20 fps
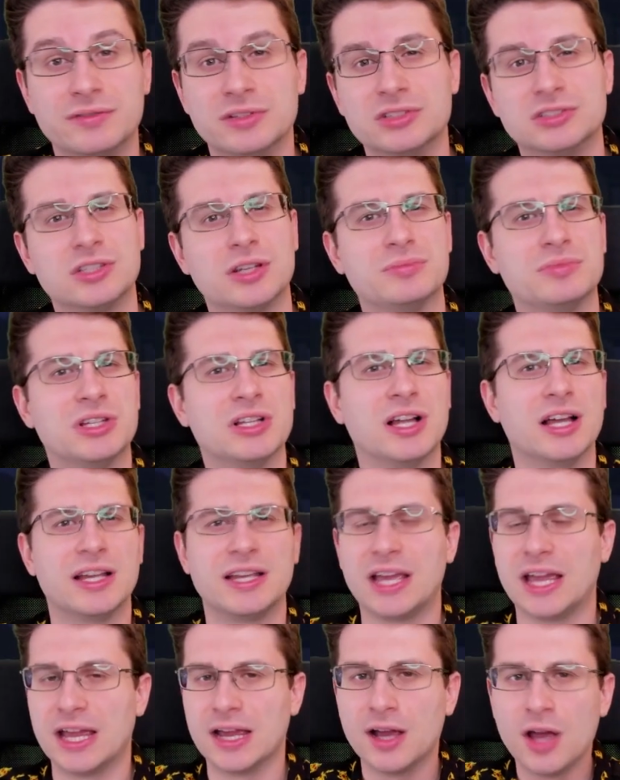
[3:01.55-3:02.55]
something like
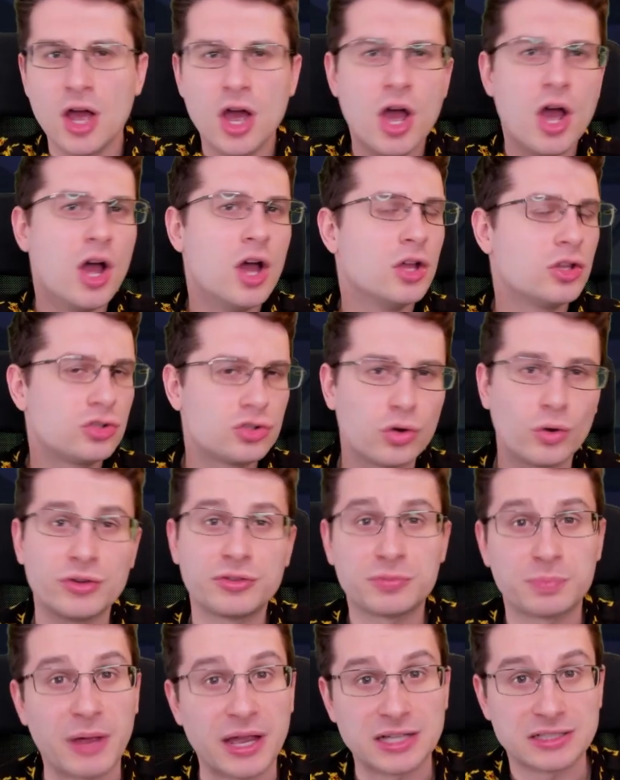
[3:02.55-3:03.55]
a Choice
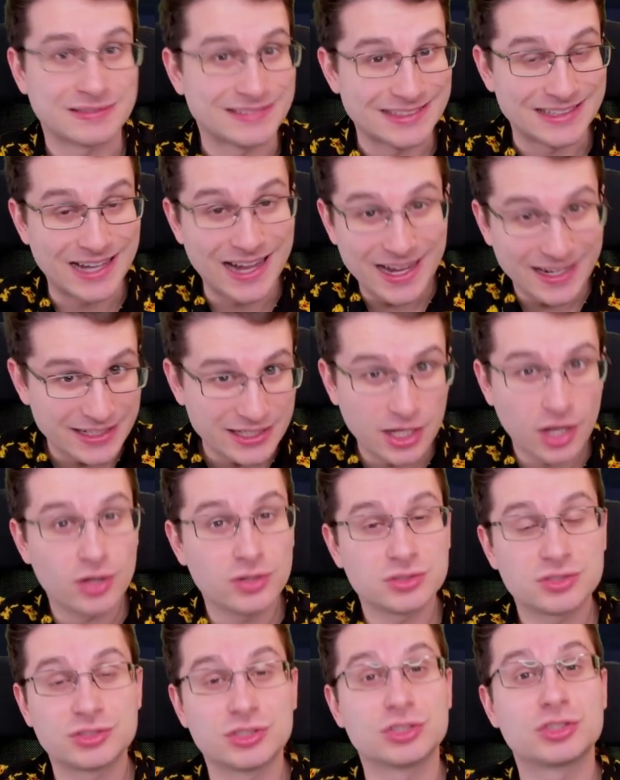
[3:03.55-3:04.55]
Specs
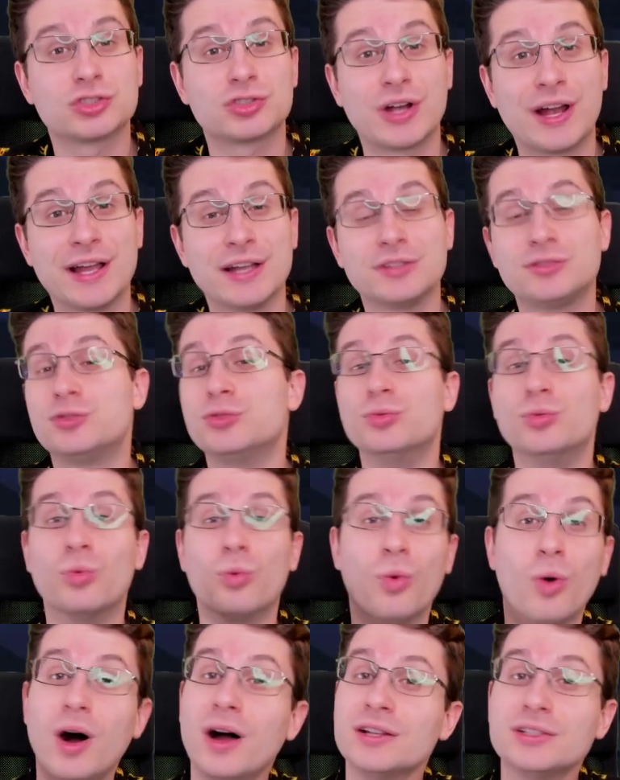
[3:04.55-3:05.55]
Latios just trying to
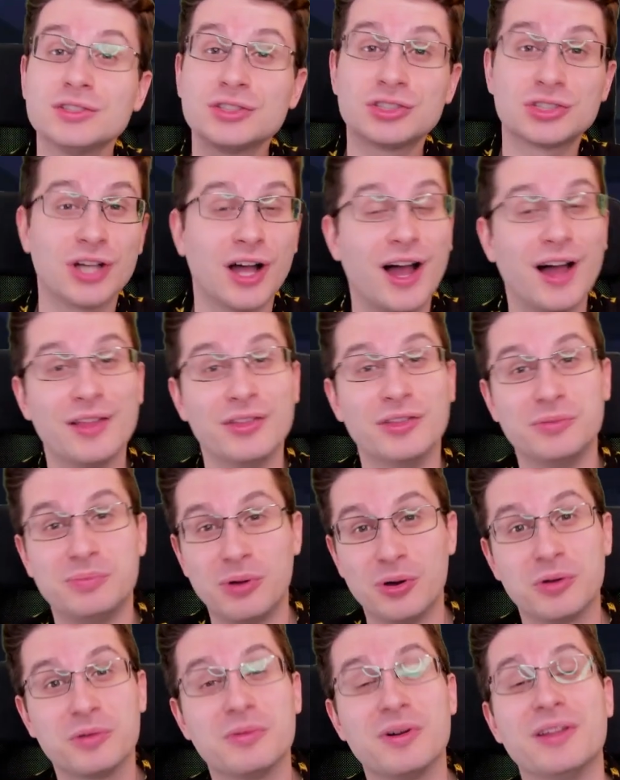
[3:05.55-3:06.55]
one-shot the
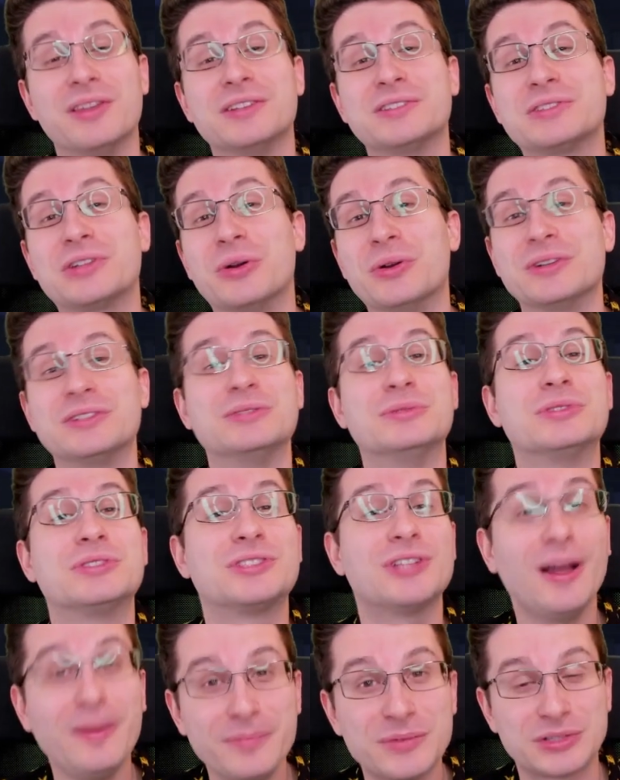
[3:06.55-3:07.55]
Pokemon that's going to
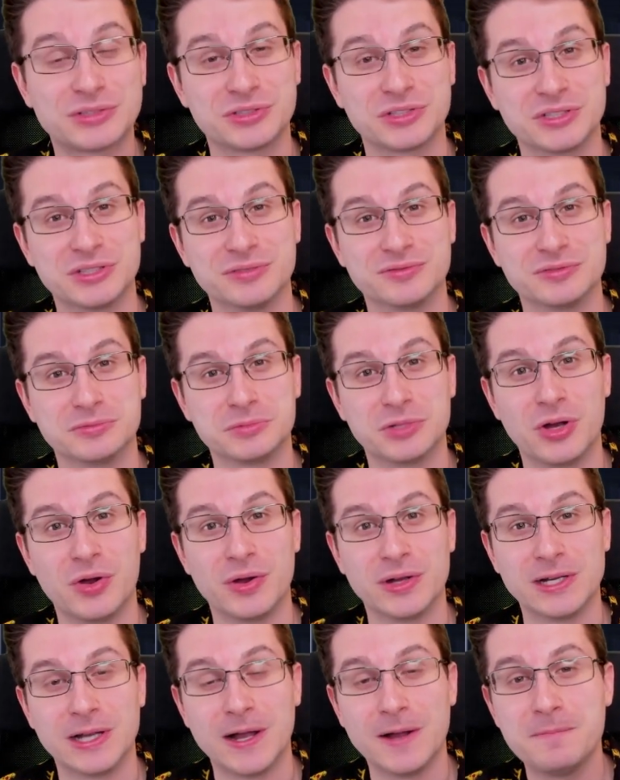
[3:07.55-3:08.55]
stop the Trick Room from
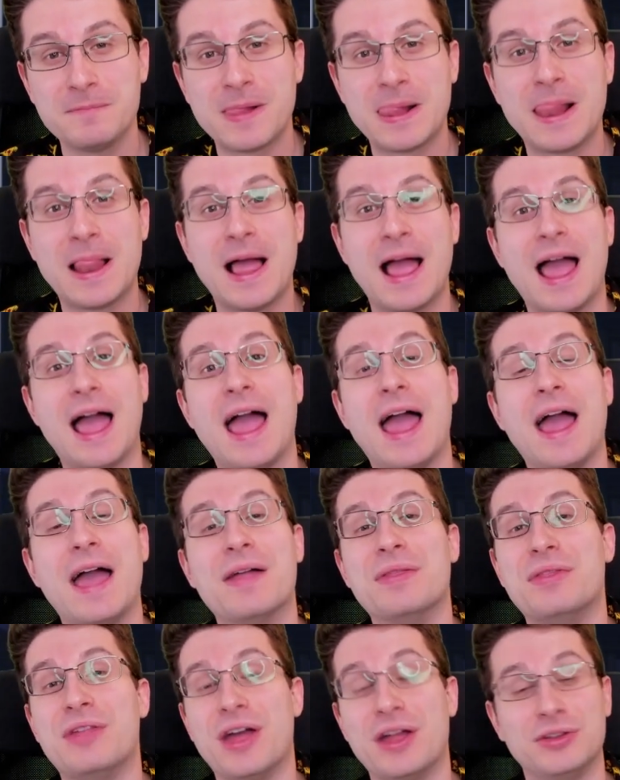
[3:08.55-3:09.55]
going up
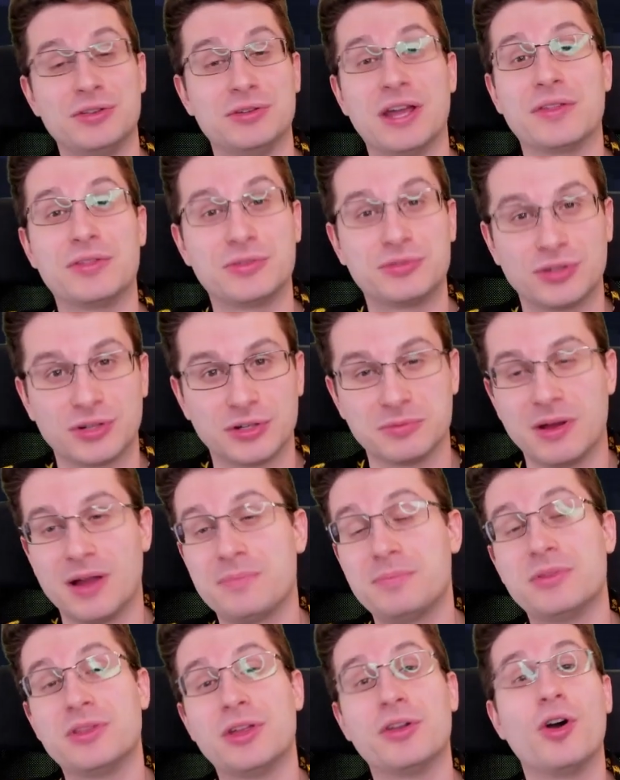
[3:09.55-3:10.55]
and then you get the Trick Room
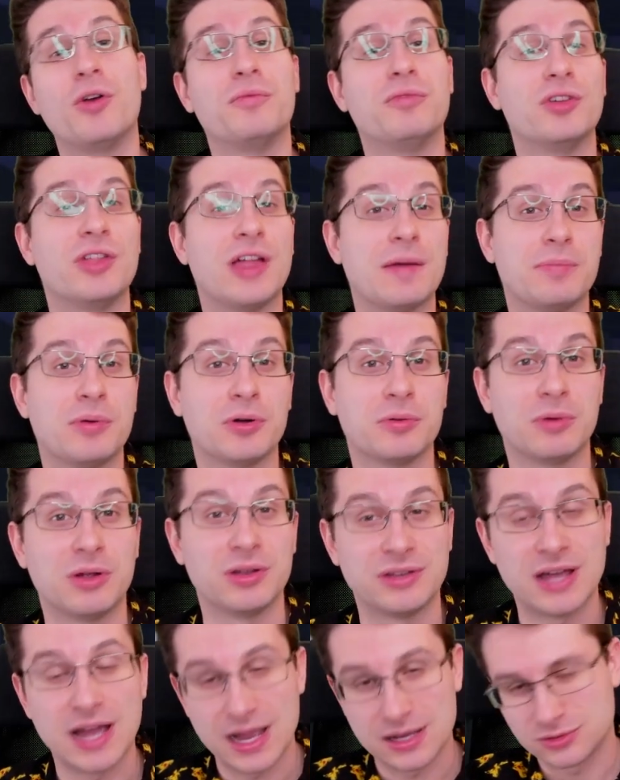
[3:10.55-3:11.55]
up, and then hopefully that Pokemon
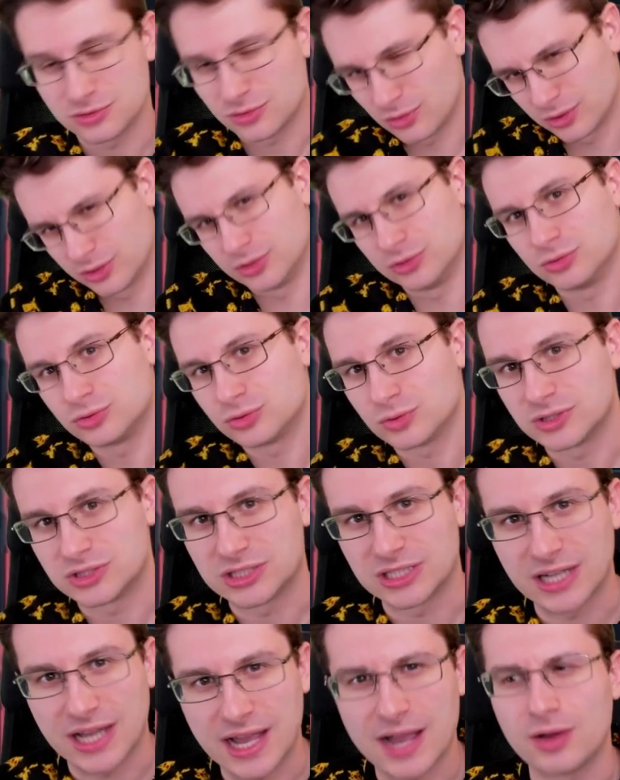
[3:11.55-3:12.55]
dies, or you switch
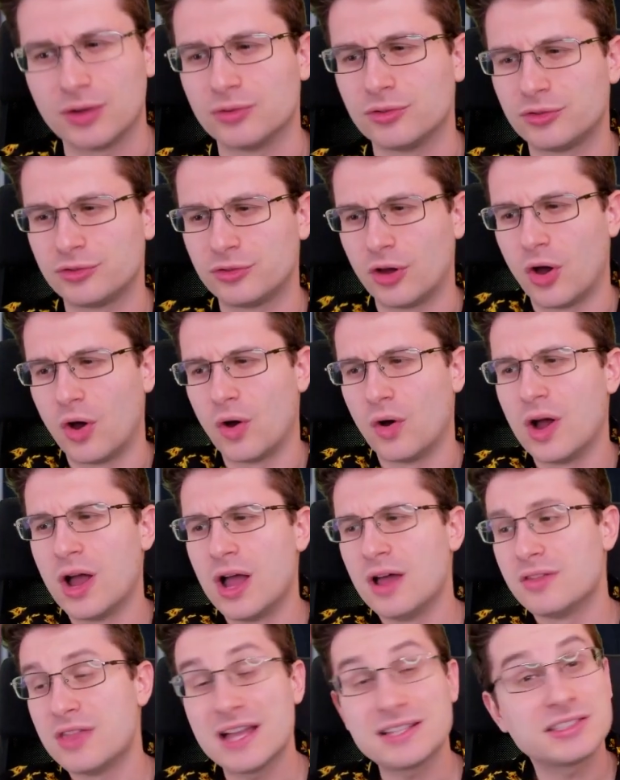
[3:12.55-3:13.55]
it out. So
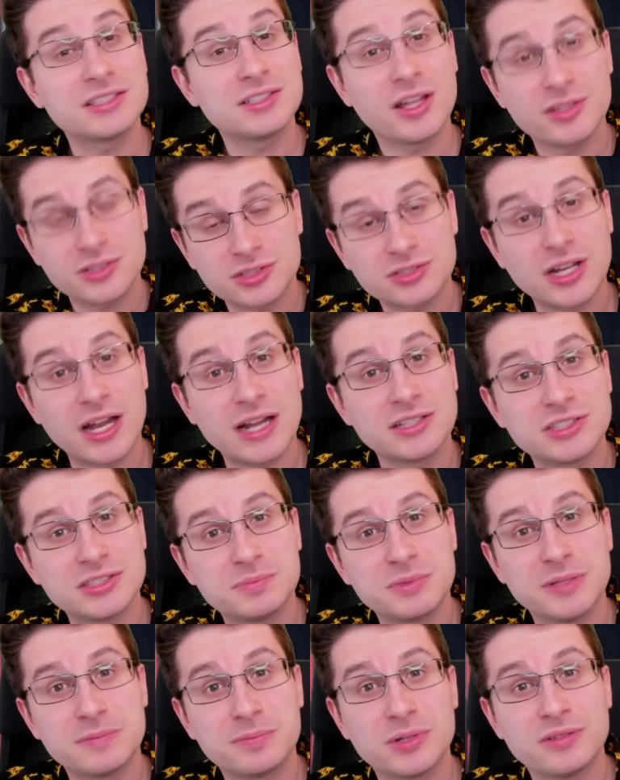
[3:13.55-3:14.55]
that's another strategy
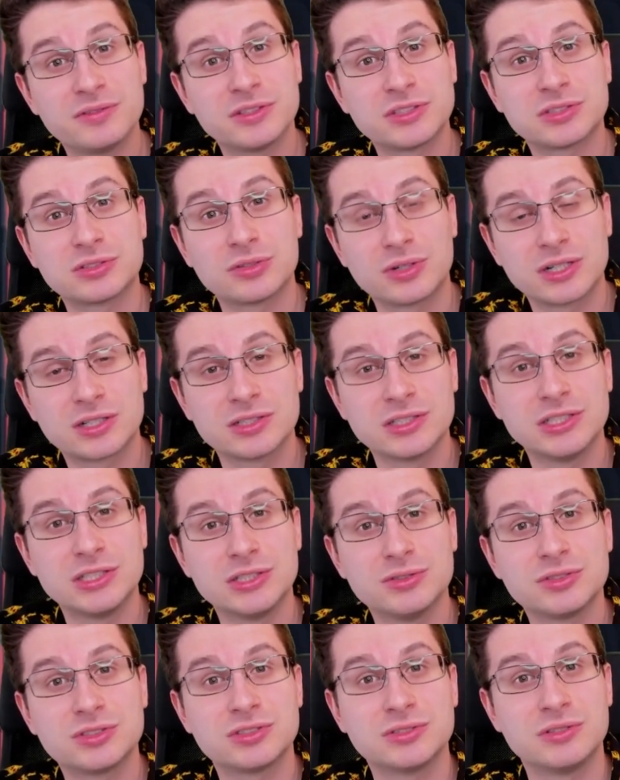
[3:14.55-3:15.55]
people have historically
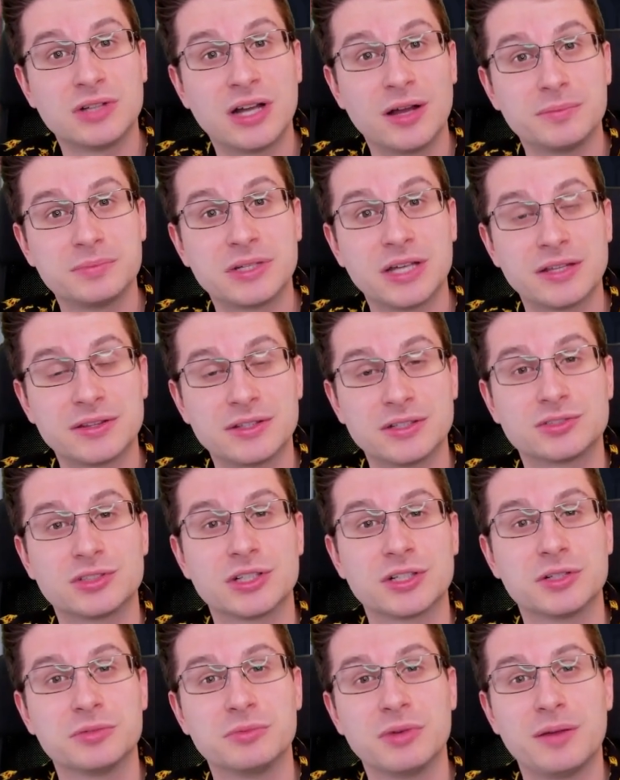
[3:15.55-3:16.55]
used to help get their
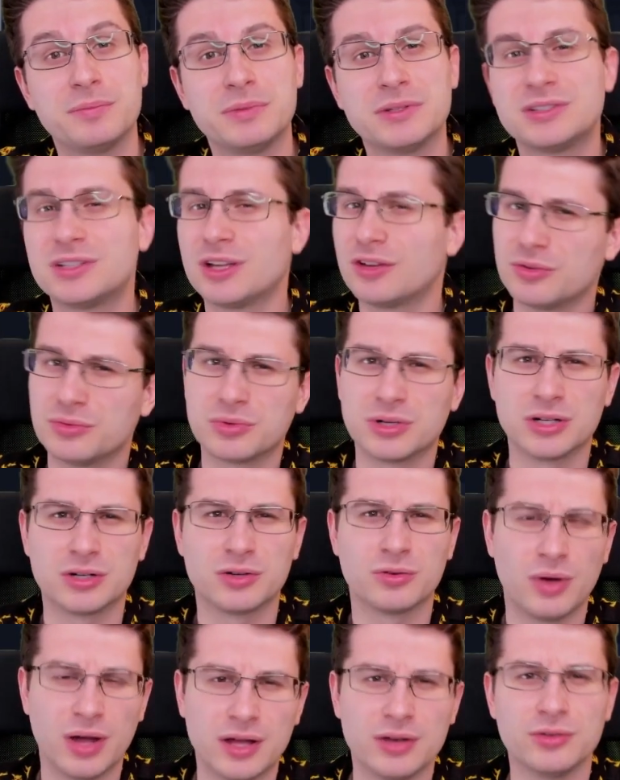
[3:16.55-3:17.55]
Trick Room up. It doesn't work
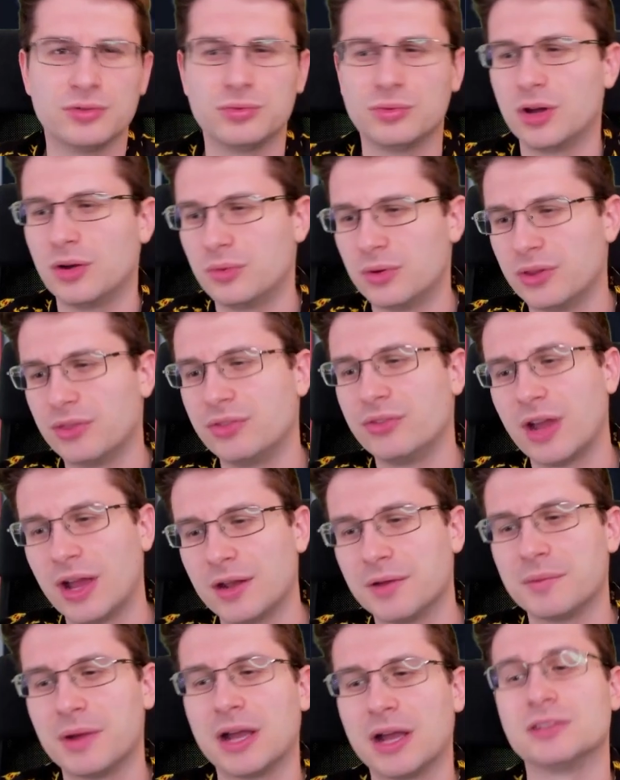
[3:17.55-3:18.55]
quite as well with
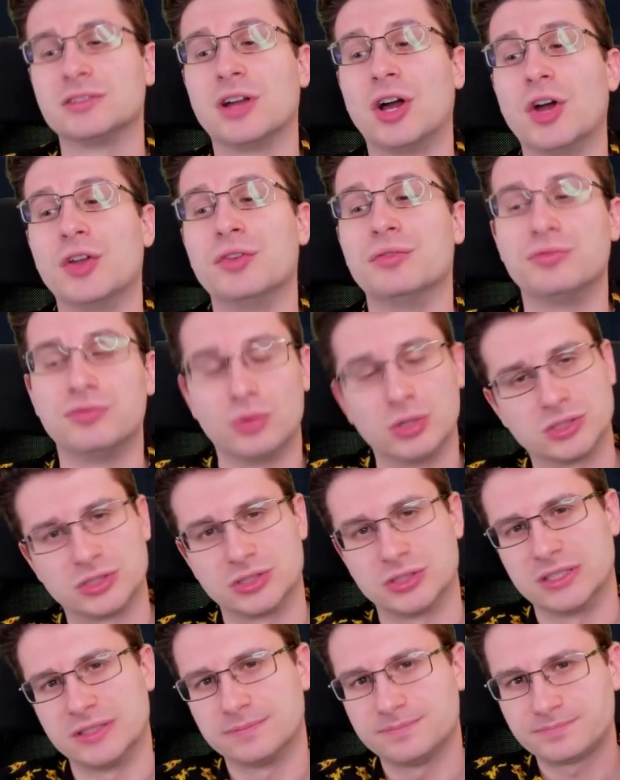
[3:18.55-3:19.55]
Dynamax,
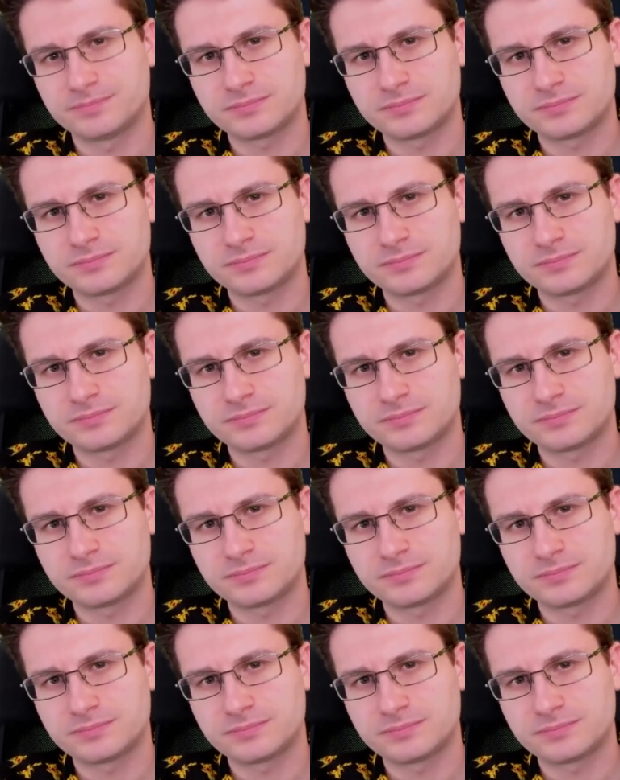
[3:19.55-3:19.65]
unfortunately.